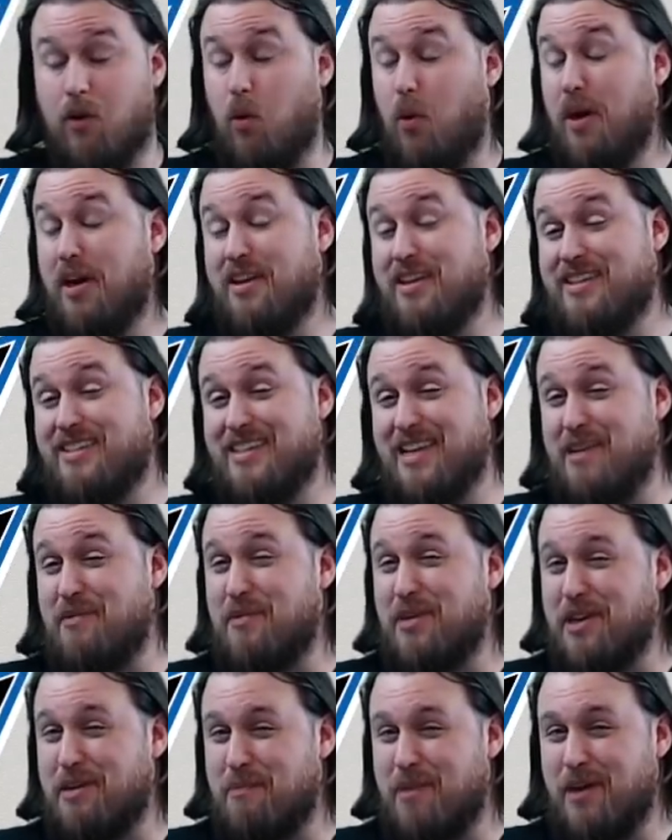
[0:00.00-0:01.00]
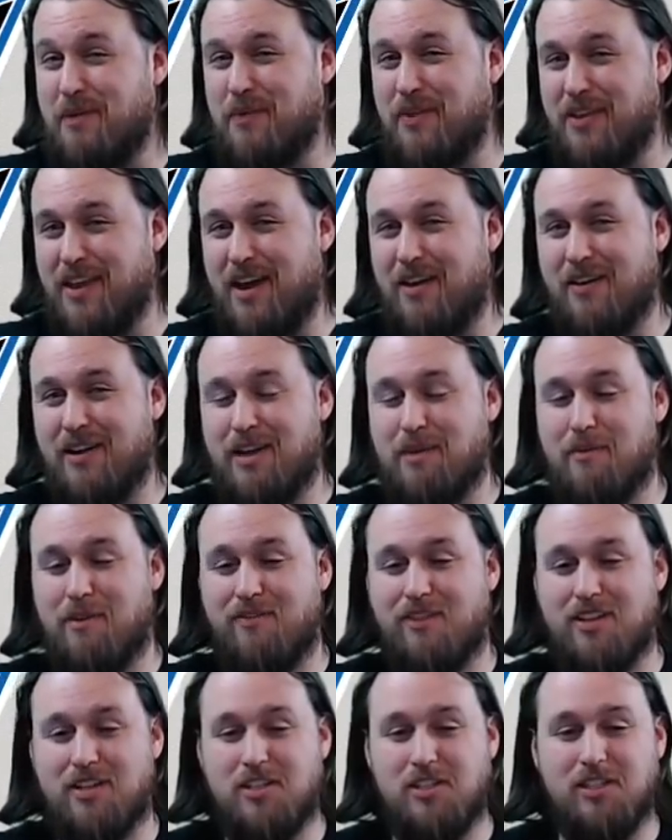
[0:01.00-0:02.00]
know where this team would have been without him
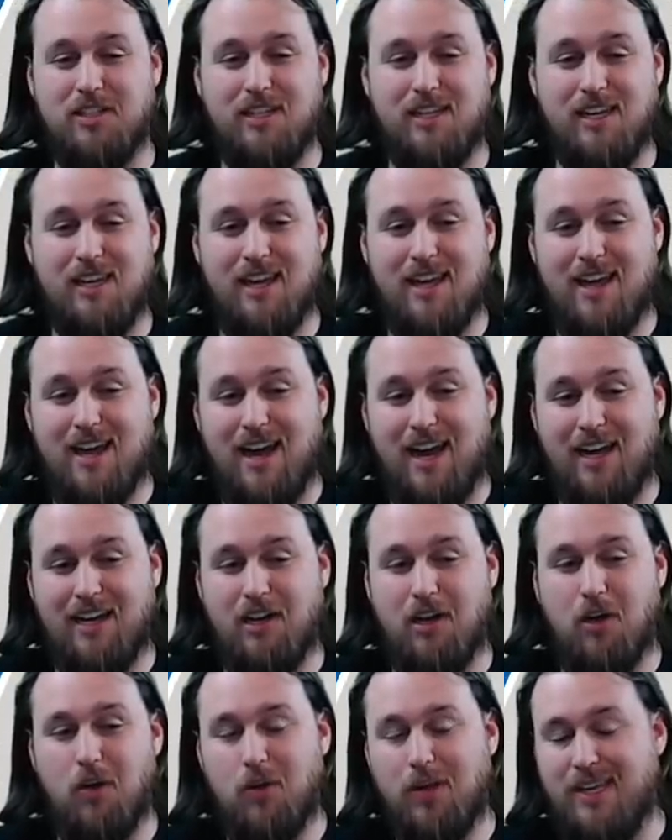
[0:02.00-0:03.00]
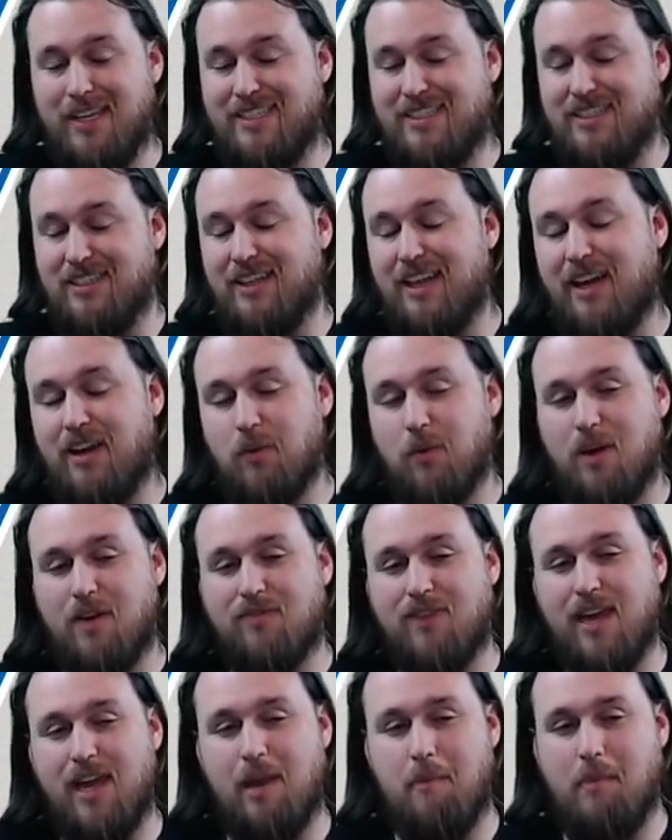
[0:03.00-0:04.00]
eventually. I know he still had a
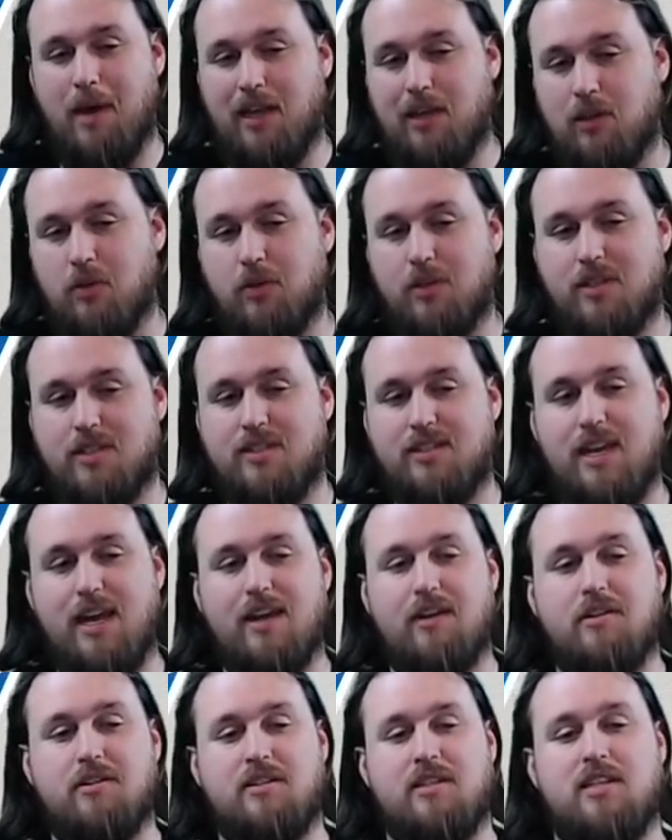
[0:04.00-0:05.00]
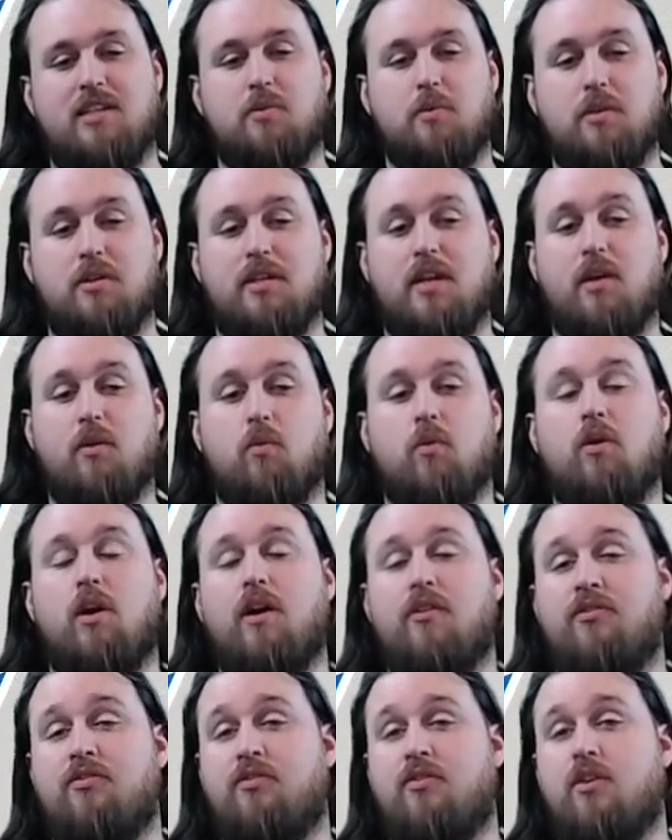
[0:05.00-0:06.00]
rough game. By Luka standards, this was a
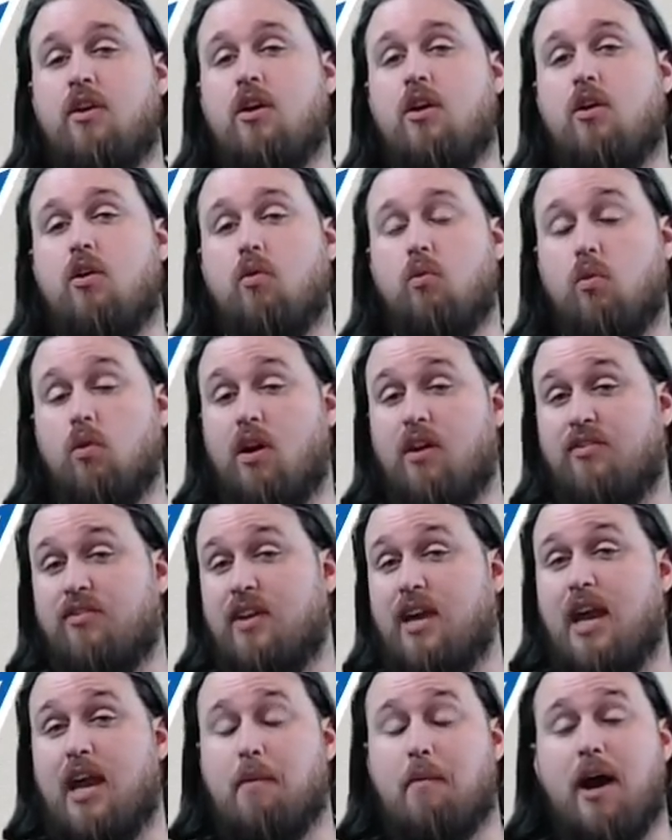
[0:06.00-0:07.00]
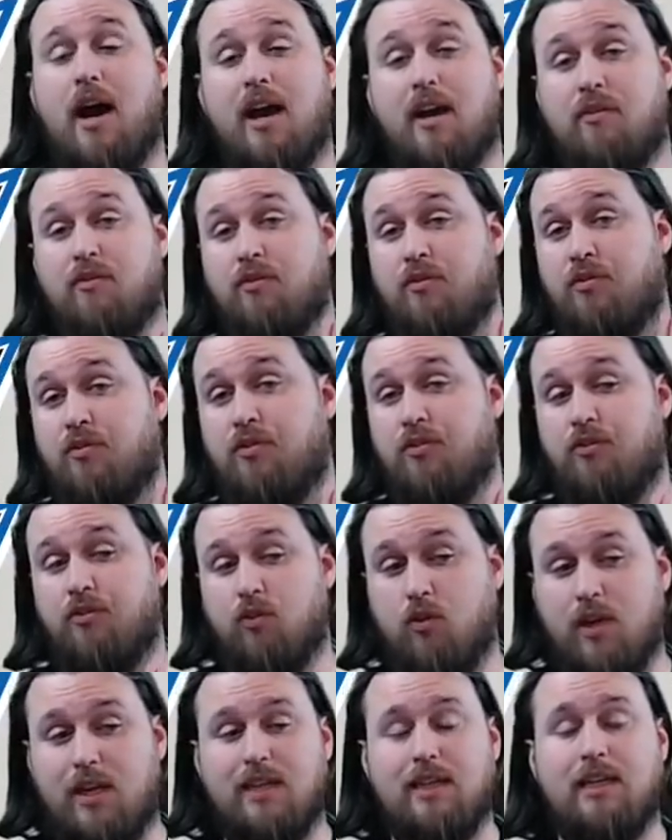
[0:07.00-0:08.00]
rough, rough game. I
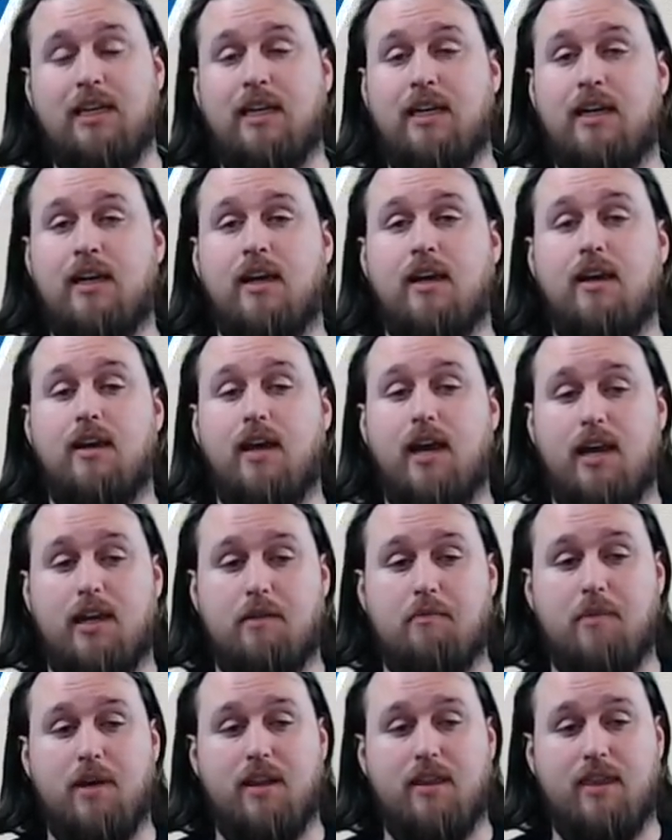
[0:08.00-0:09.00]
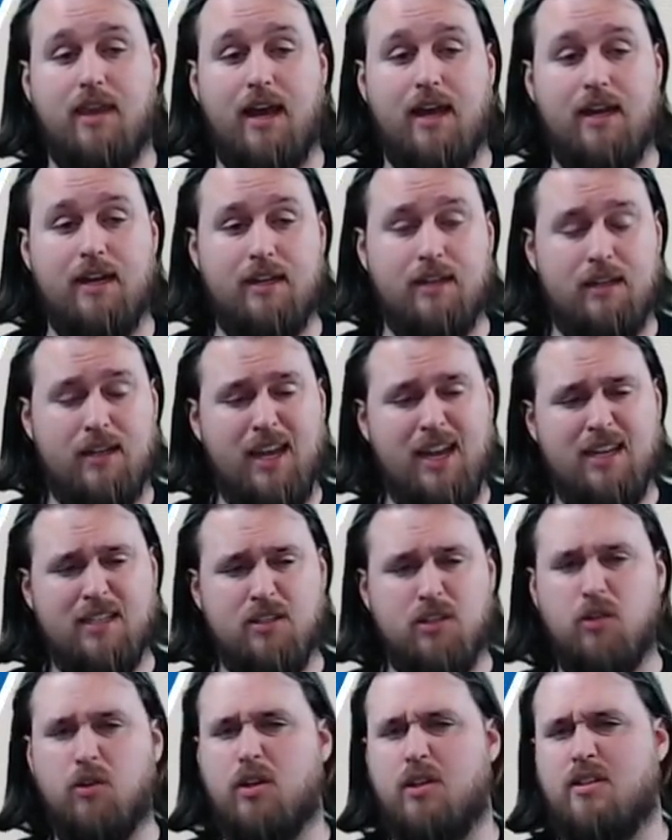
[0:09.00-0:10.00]
freely admit that. And
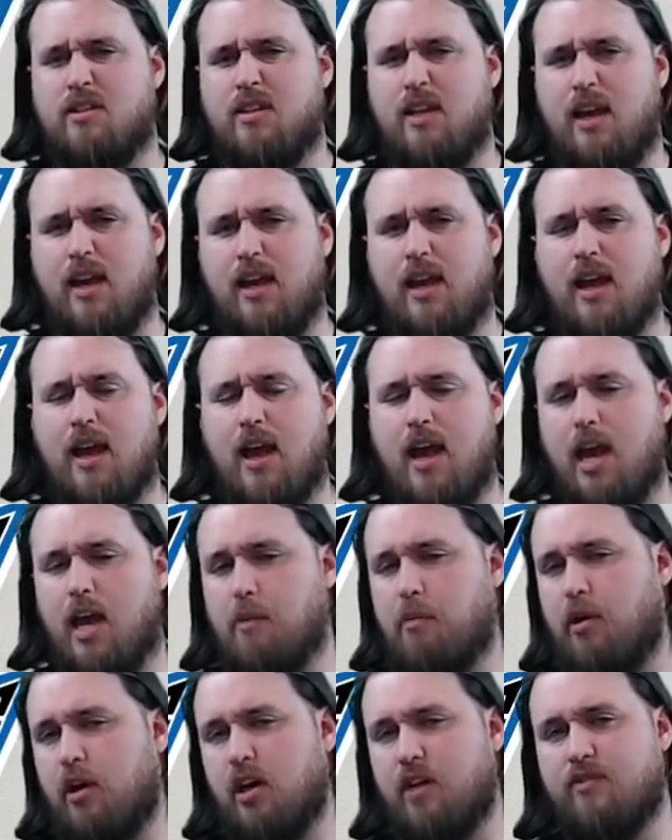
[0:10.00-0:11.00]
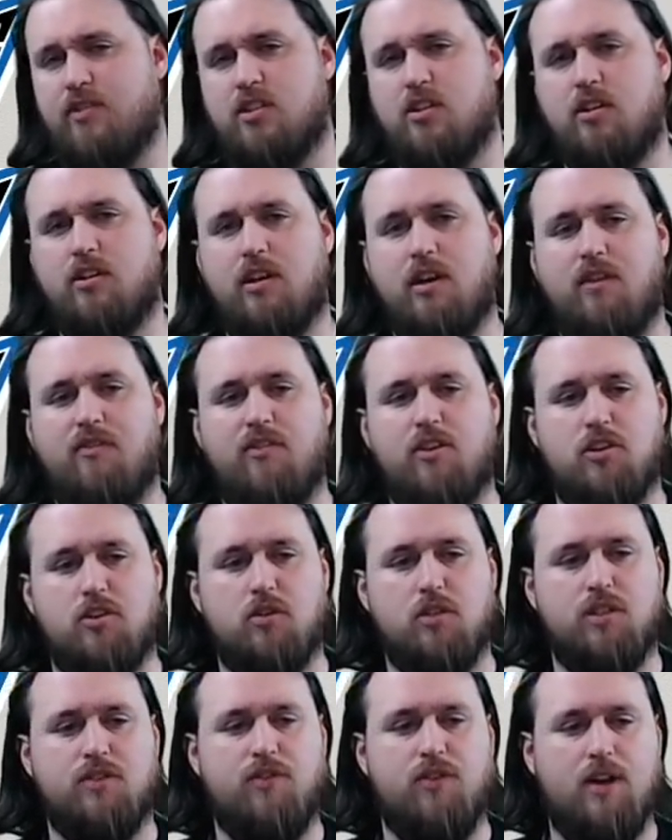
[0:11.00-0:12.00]
yes, you can say, hey, part of it's on the
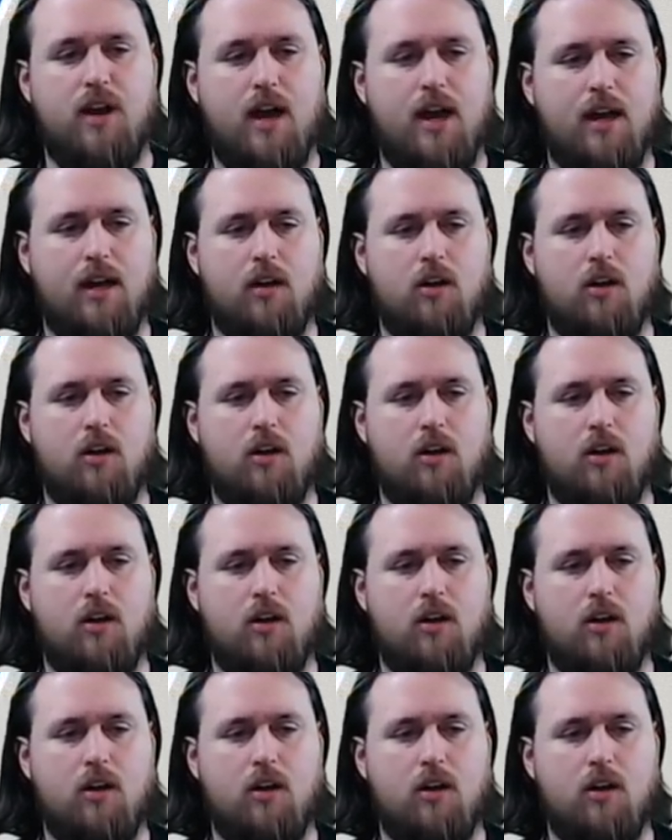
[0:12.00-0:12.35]
officials for not